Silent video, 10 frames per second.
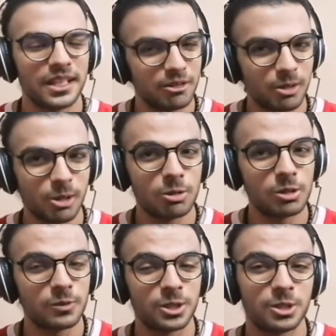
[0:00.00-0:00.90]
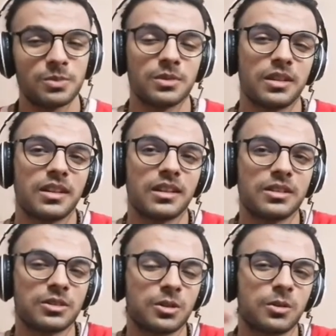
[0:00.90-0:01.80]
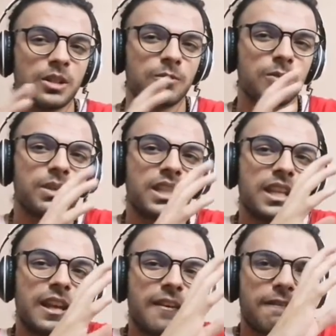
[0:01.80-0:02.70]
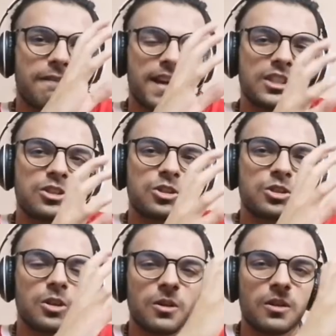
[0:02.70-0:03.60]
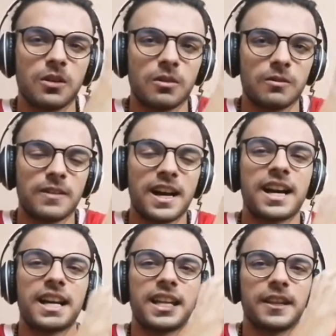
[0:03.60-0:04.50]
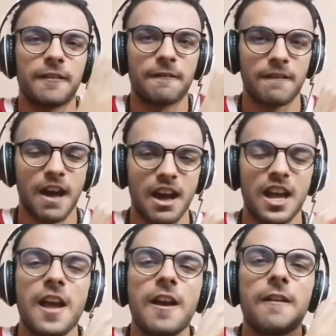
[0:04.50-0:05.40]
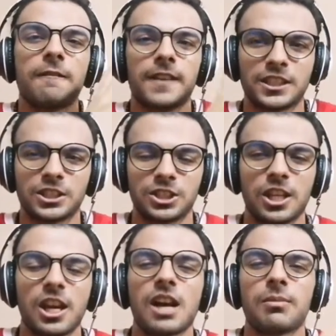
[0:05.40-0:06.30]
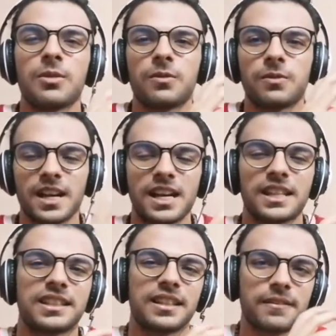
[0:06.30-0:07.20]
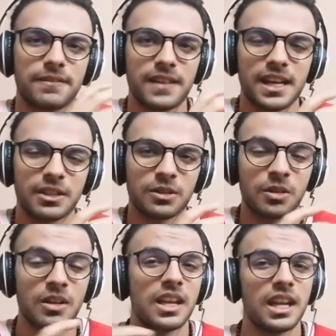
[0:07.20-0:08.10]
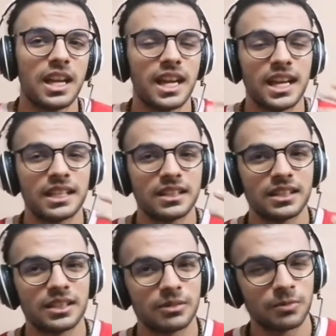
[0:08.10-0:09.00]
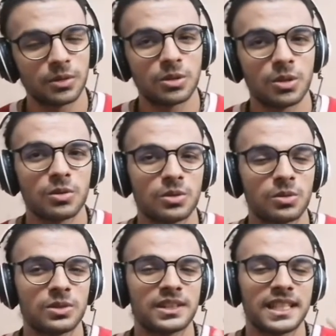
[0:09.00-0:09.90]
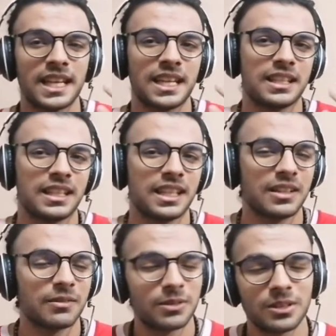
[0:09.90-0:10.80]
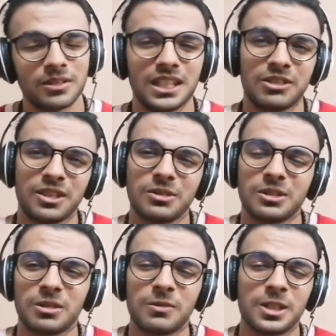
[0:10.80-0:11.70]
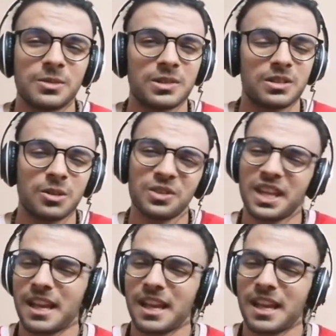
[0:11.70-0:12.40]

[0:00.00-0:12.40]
Irregular verbs. So it would be faccio, fai, fa. Facciamo, fate, fanno. And for those who say, well, irregular verbs don't